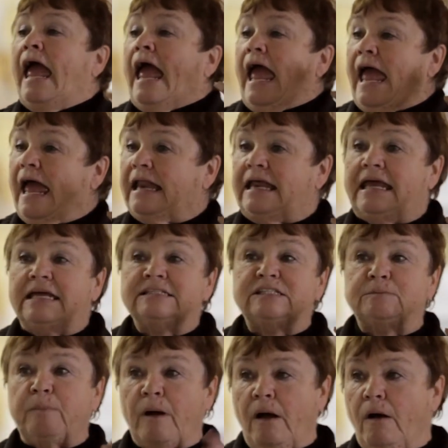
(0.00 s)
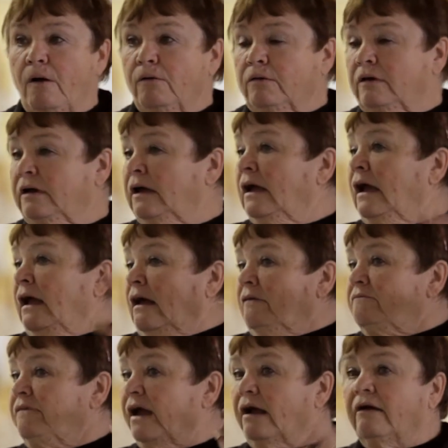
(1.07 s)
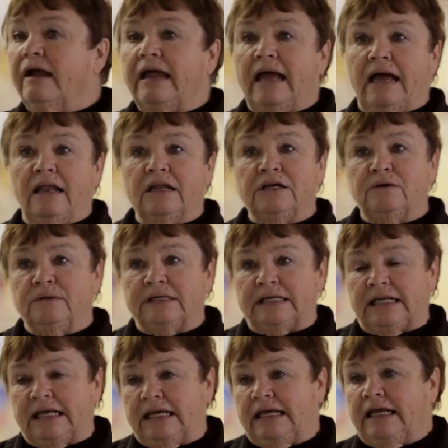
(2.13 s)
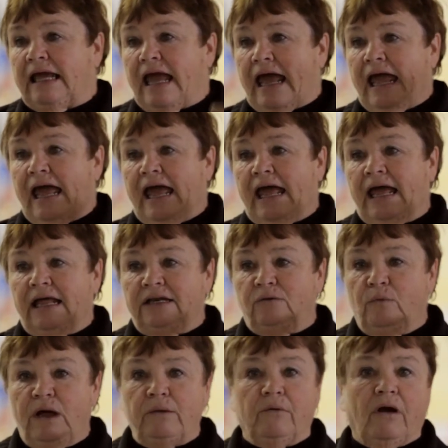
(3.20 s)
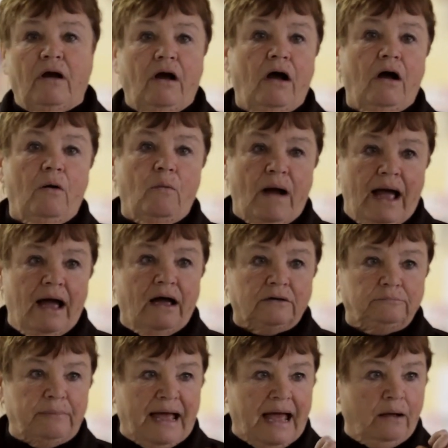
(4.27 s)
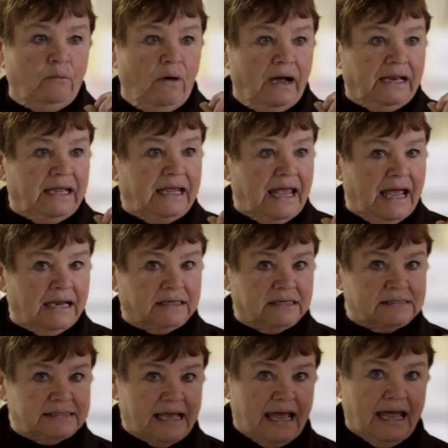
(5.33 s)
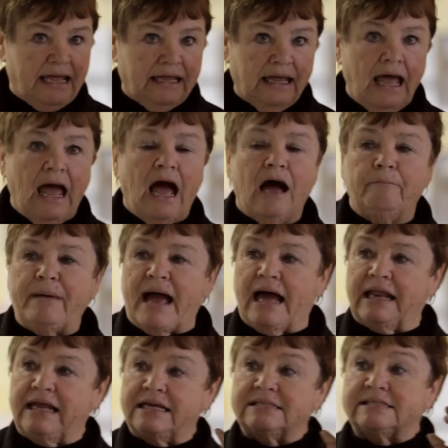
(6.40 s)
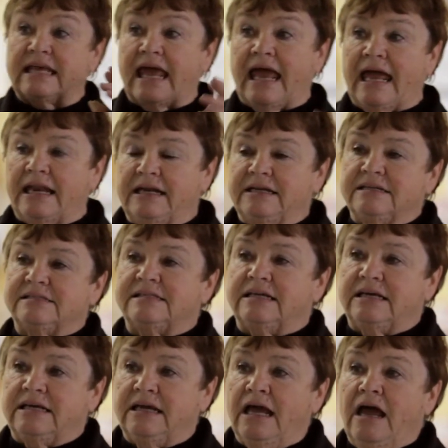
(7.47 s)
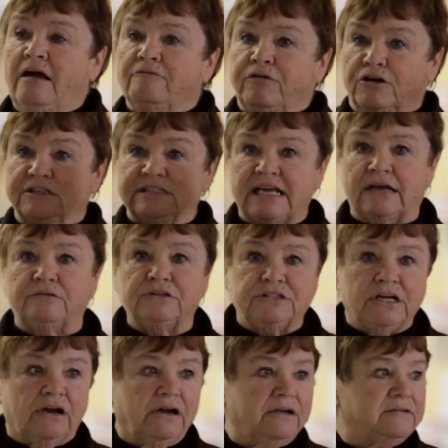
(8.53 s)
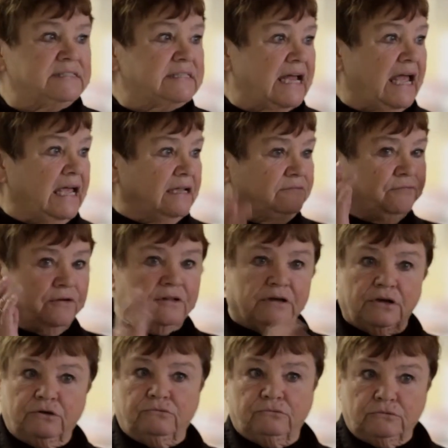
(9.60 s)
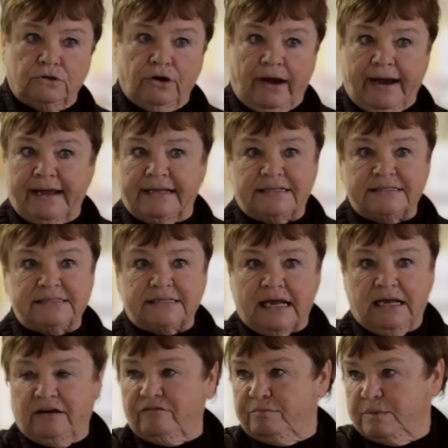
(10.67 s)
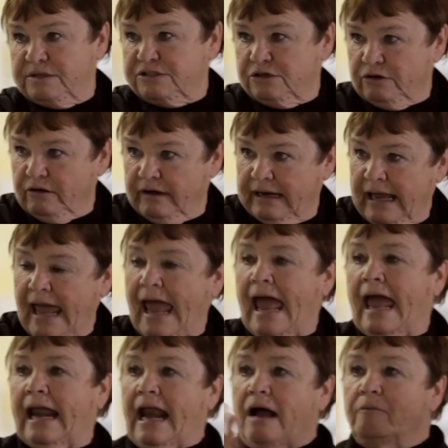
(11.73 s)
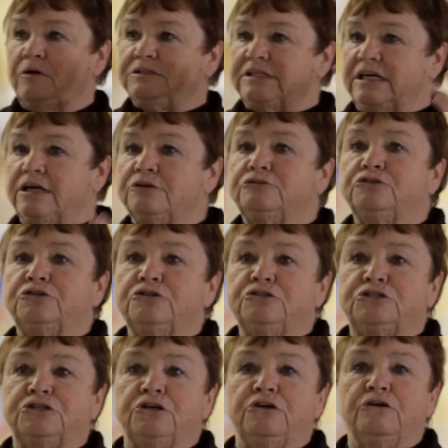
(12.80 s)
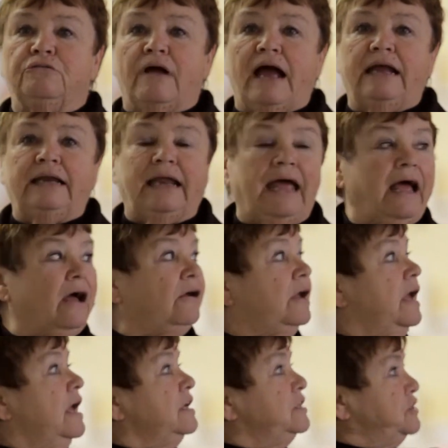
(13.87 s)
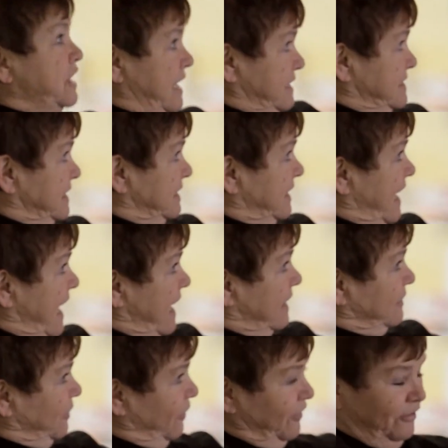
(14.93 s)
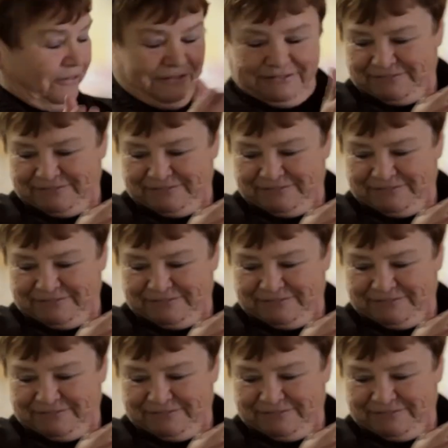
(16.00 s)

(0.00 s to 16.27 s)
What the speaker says: And he spoke very eloquently, and we were all wowed by what he had to say about his candidacy for Secretary of State for the grand state of Missouri. And I want to introduce to you right now, Jason Kandor.